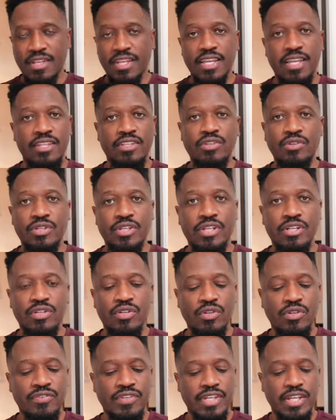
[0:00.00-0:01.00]
And you'll get a
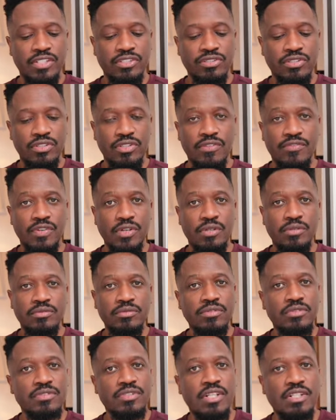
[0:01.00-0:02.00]
notification on your
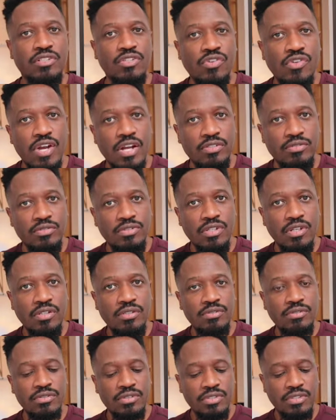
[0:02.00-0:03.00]
phone that your garage was
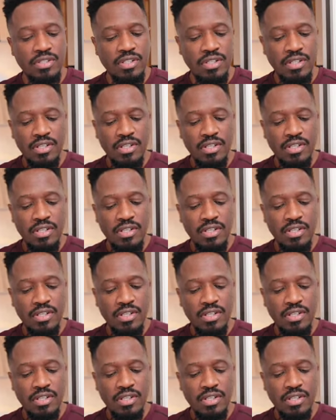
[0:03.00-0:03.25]
closed.